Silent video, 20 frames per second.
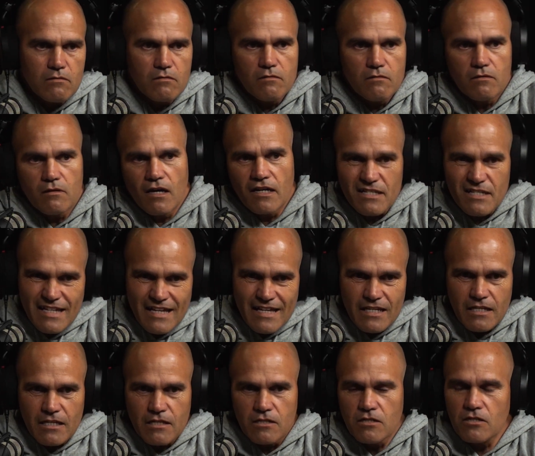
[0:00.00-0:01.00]

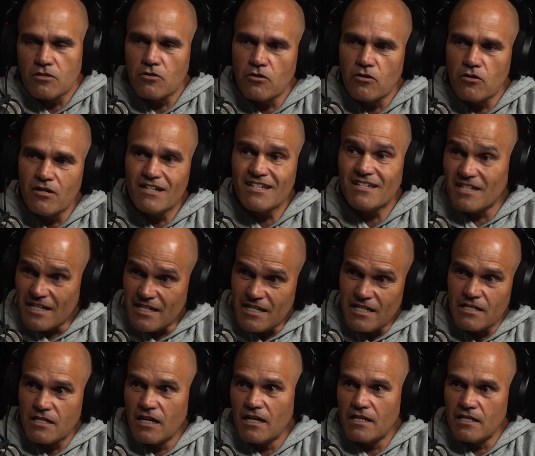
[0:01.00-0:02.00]
understanding society, seeking
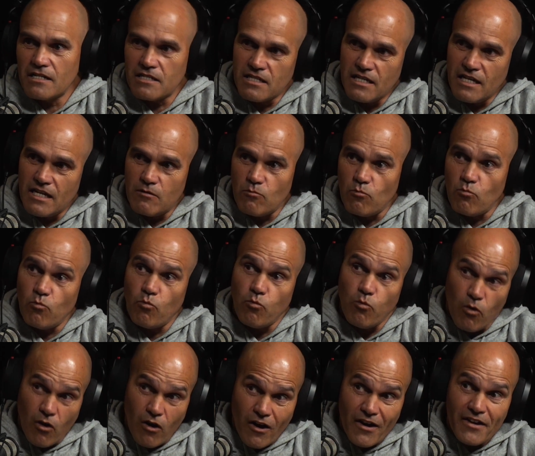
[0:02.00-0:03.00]
to understand
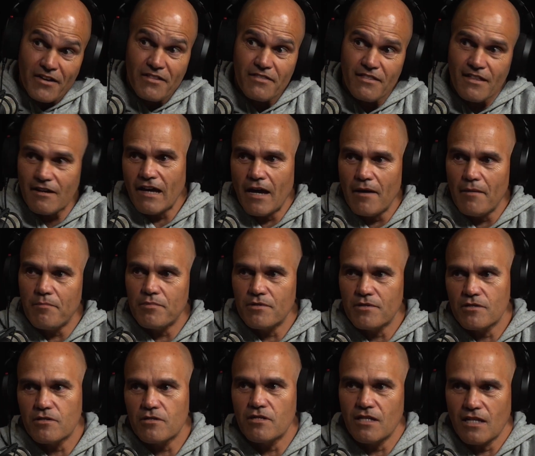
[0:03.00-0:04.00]
why that happened to
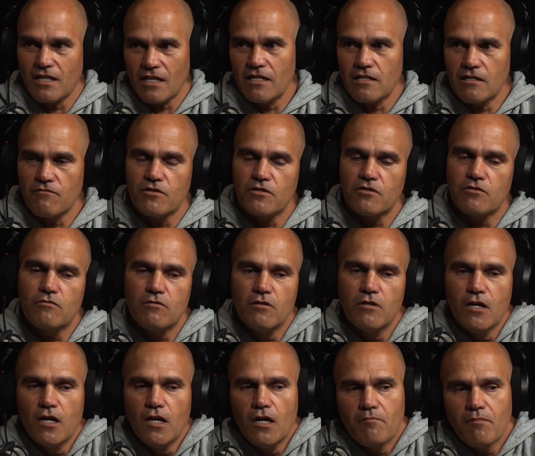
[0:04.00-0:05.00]
that individual,
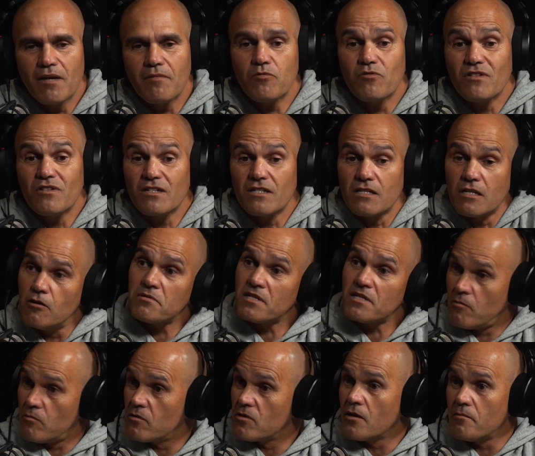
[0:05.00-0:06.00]
maybe we can help
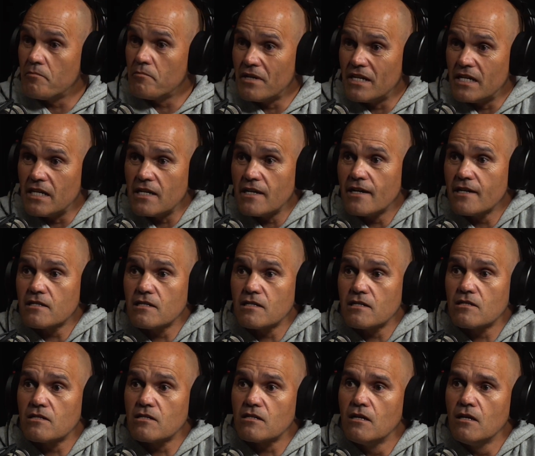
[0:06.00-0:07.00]
someone like Benny
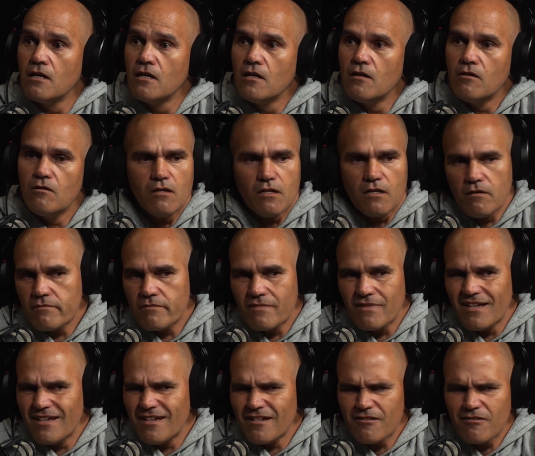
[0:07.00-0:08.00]
Cousins. You know,
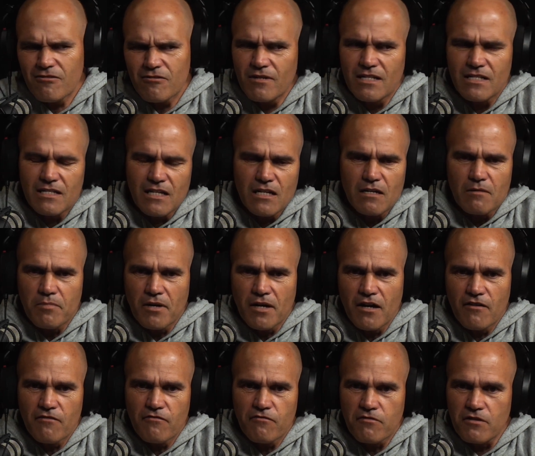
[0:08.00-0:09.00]
he could have went down a path where